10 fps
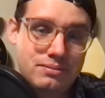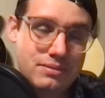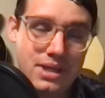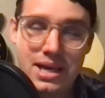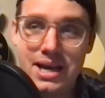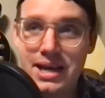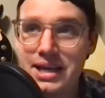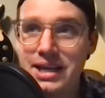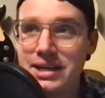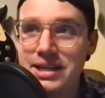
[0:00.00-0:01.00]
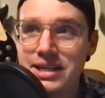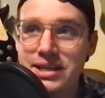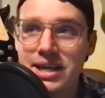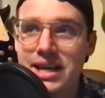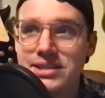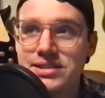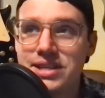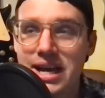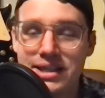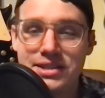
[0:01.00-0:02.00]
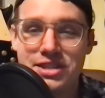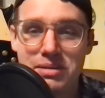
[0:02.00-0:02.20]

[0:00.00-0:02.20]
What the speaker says: And he has got this team